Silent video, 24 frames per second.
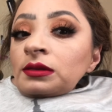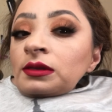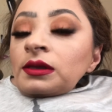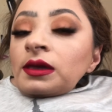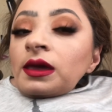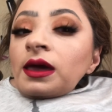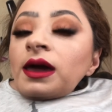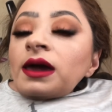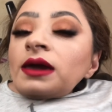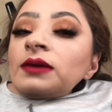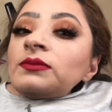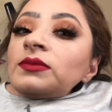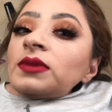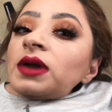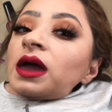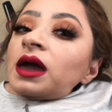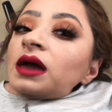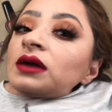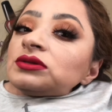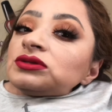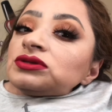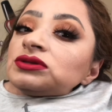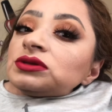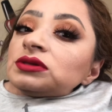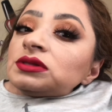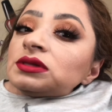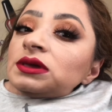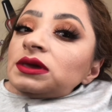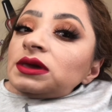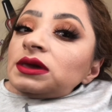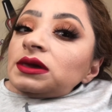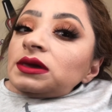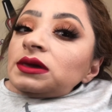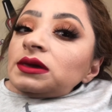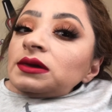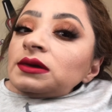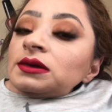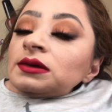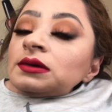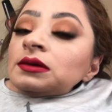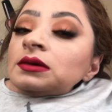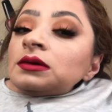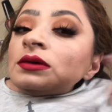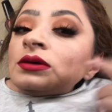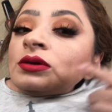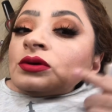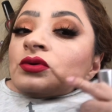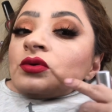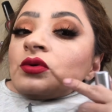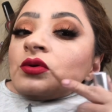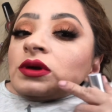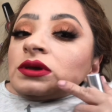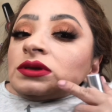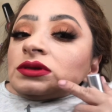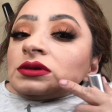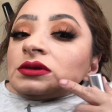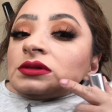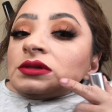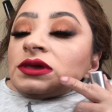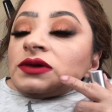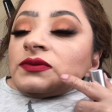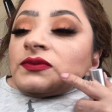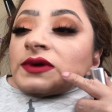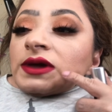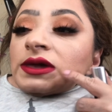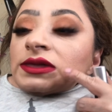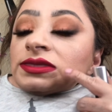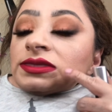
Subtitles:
I'm actually going to leave it at